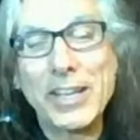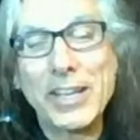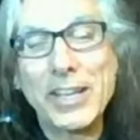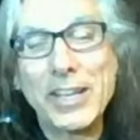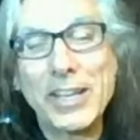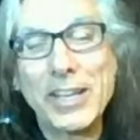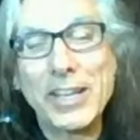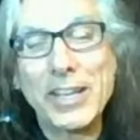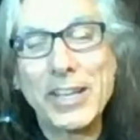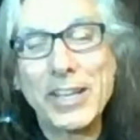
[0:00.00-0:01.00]
think any
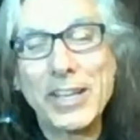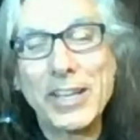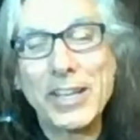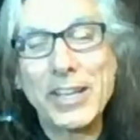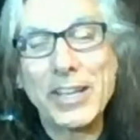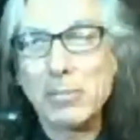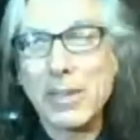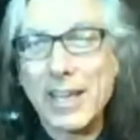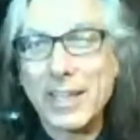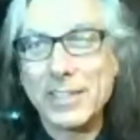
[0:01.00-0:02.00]
editor. It's just a time
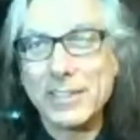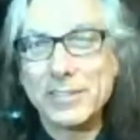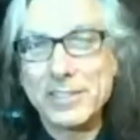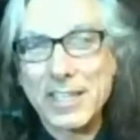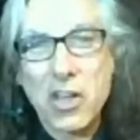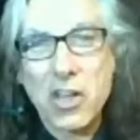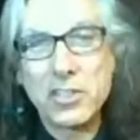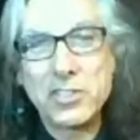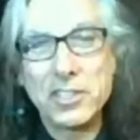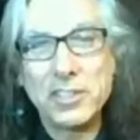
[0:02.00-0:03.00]
lag in
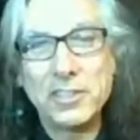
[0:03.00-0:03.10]
technology.